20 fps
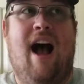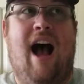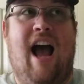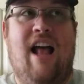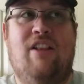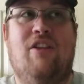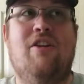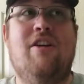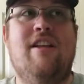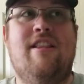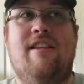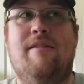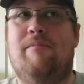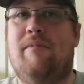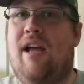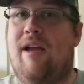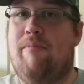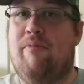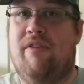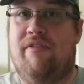I look at them
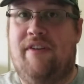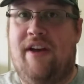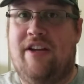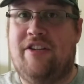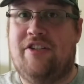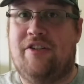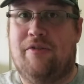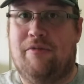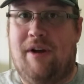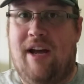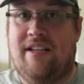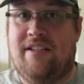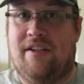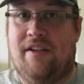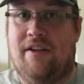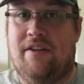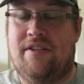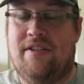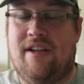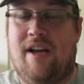like professional
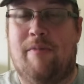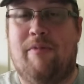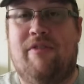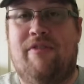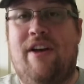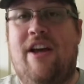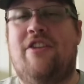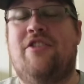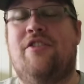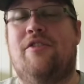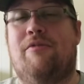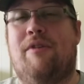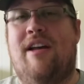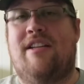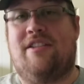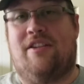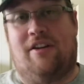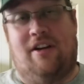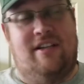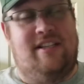wrestlers. A professional
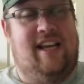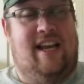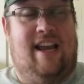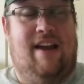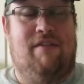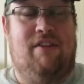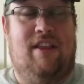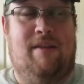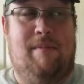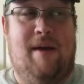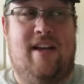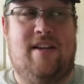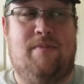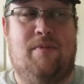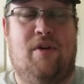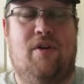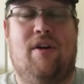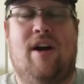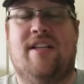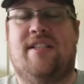wrestler, I take everything back to
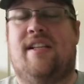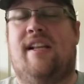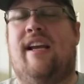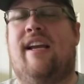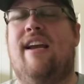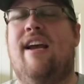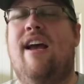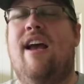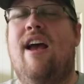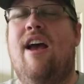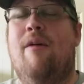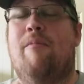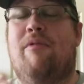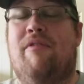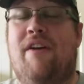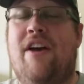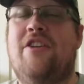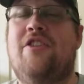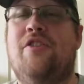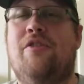pro wrestling,
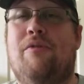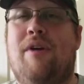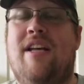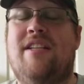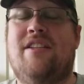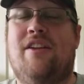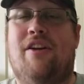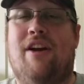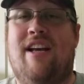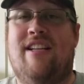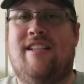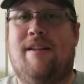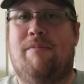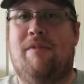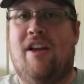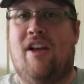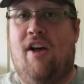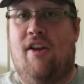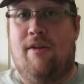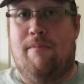professional wrestler has
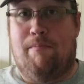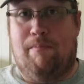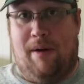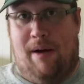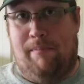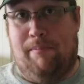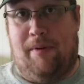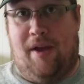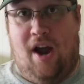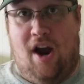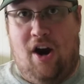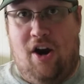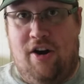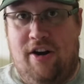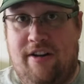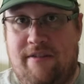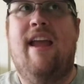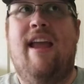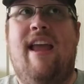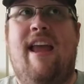something called a bump
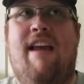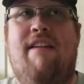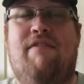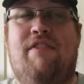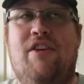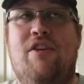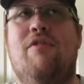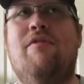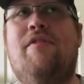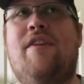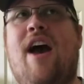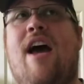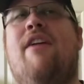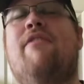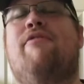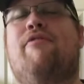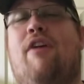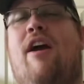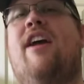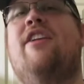card. If you've got
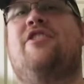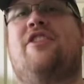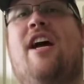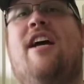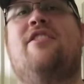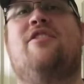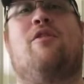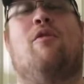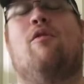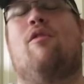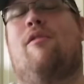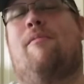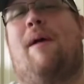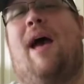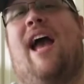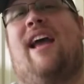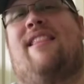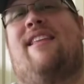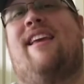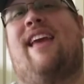a franchise
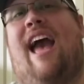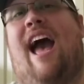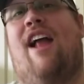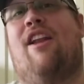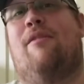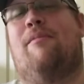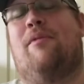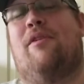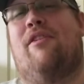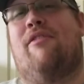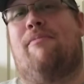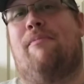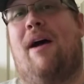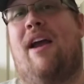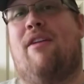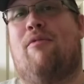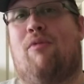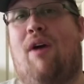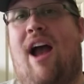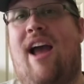quarterback the caliber of
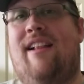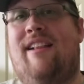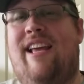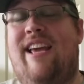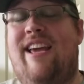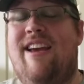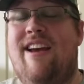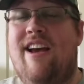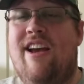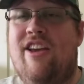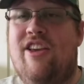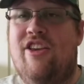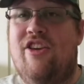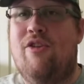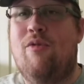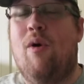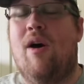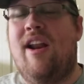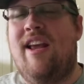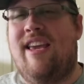Mike Riley,
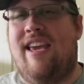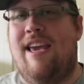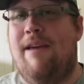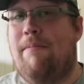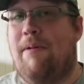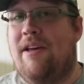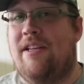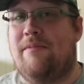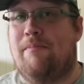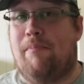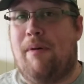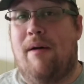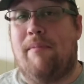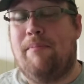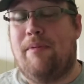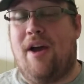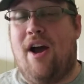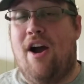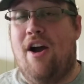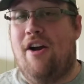you want to keep his
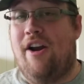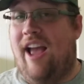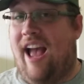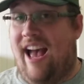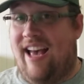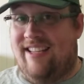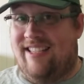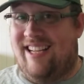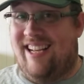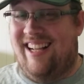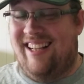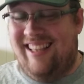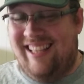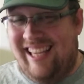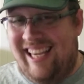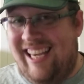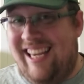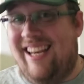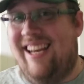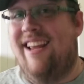bump card as
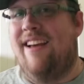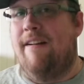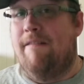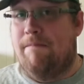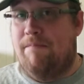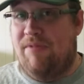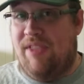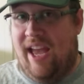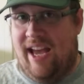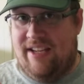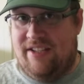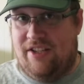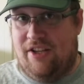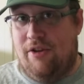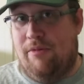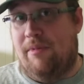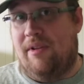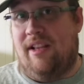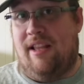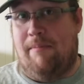clean as
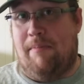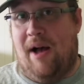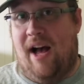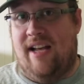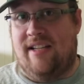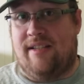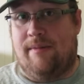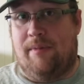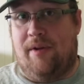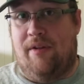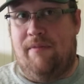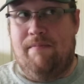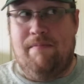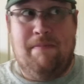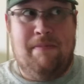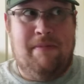humanly possible.